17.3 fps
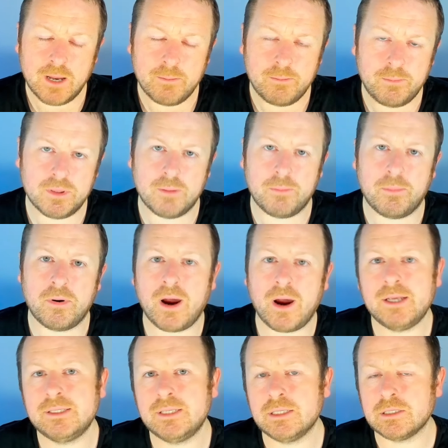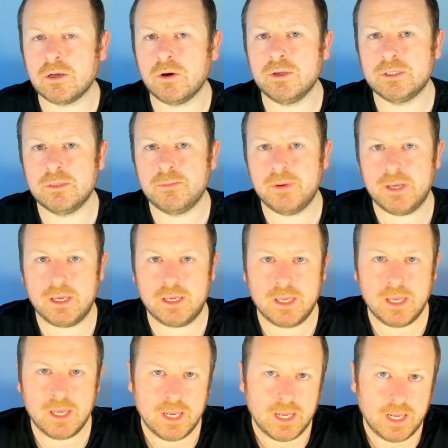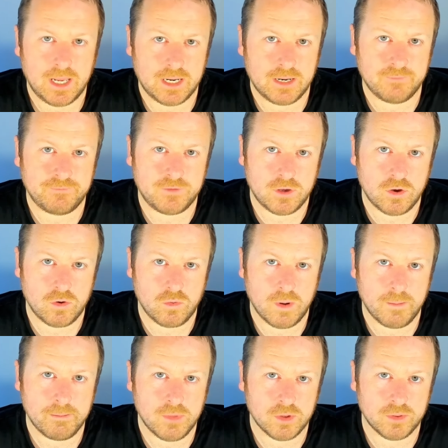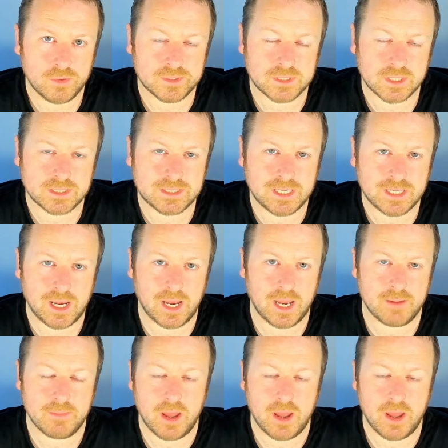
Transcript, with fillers: but the price it's going to be in a few months' time.